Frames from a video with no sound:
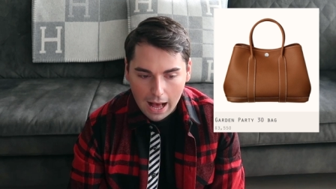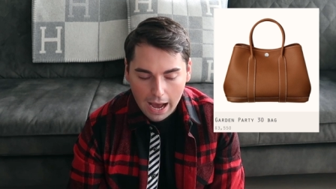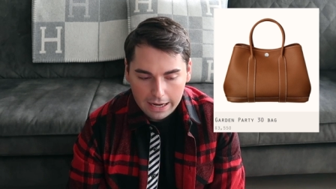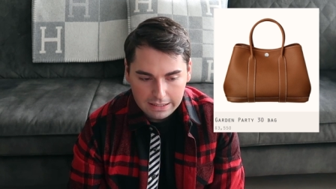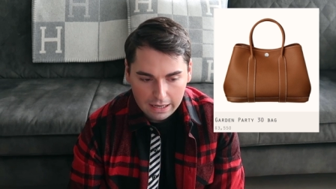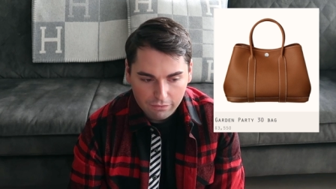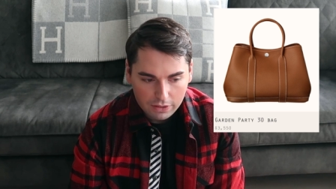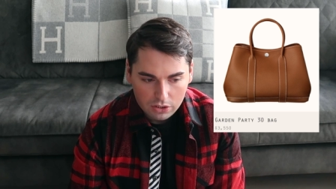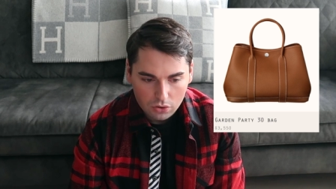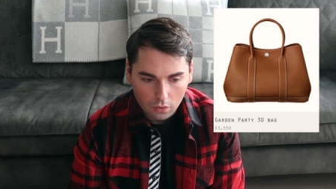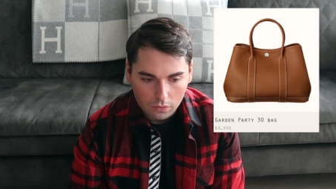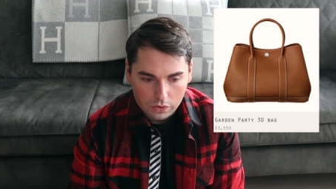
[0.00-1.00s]
I definitely
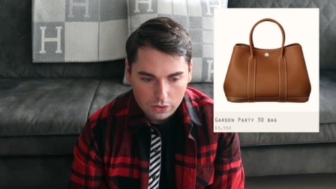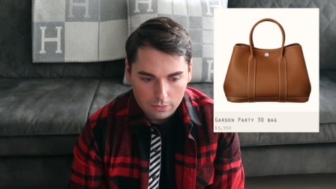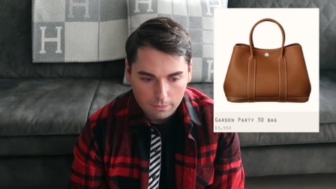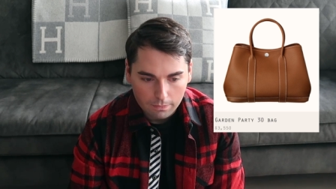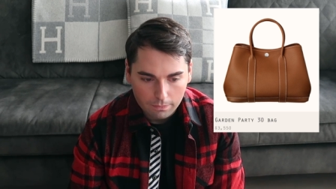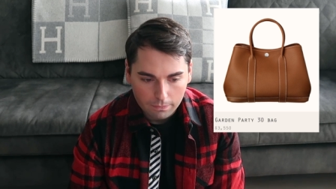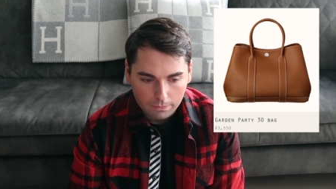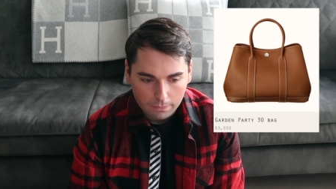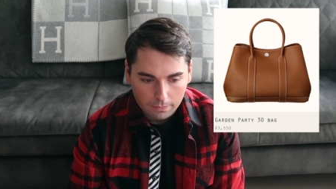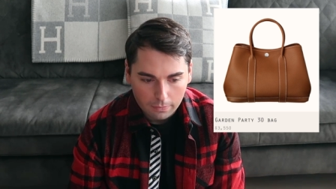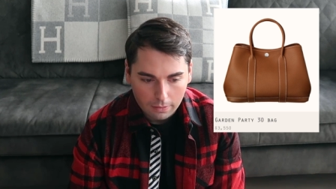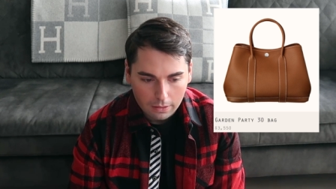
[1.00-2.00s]
don't.
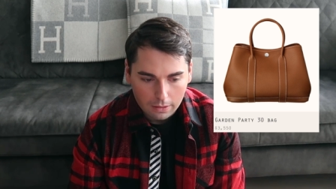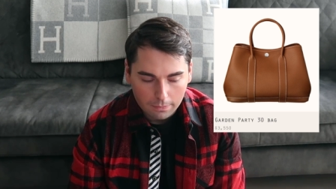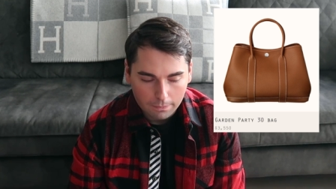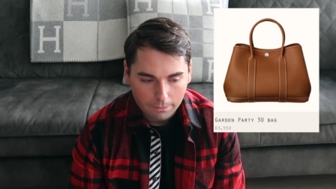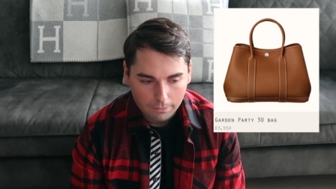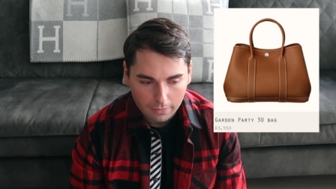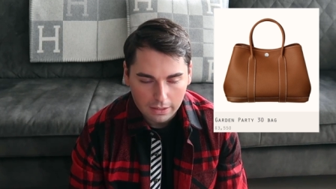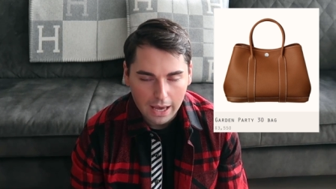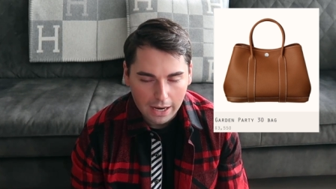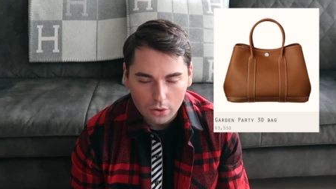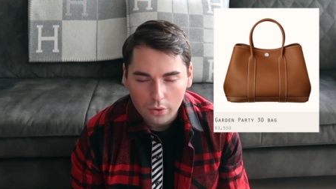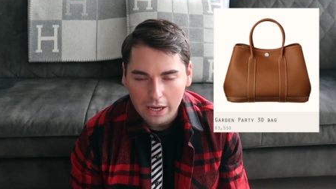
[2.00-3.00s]
Yeah,
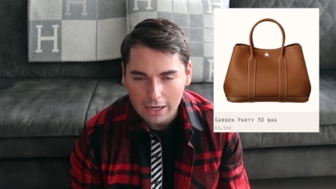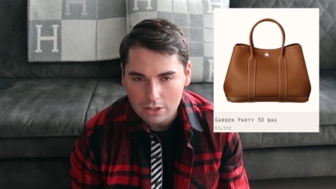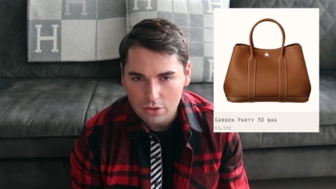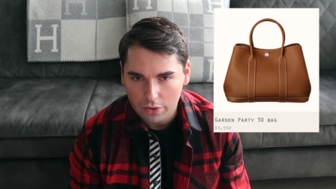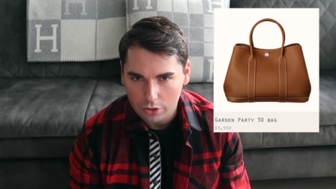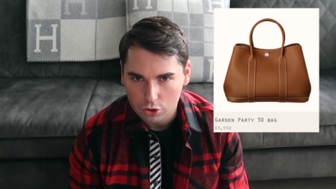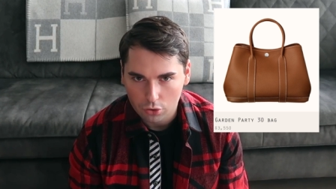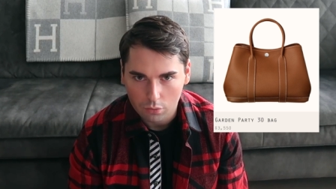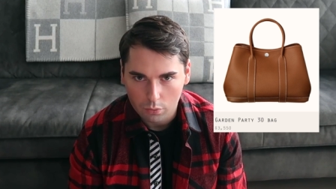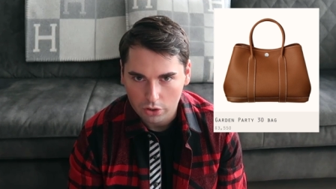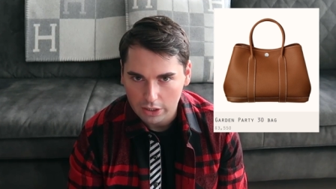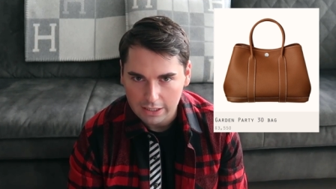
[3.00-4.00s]
I know hate is a very strong
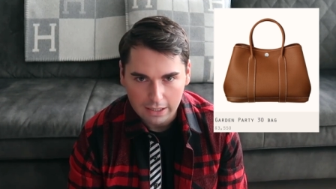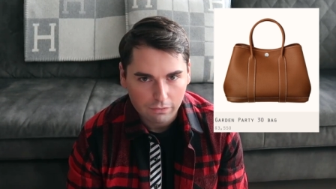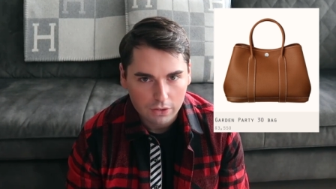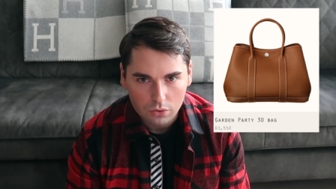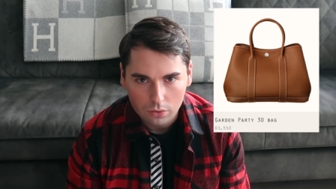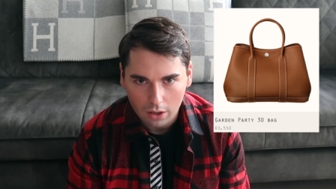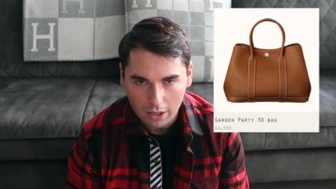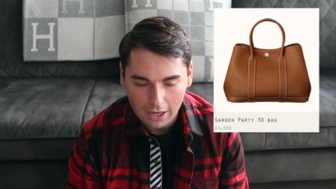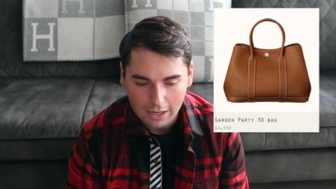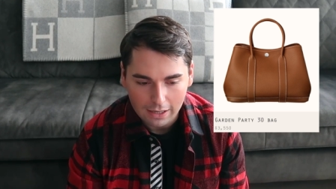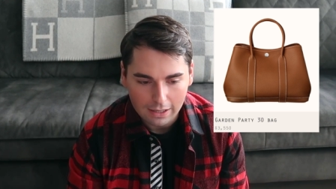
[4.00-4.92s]
word. I definitely do not hate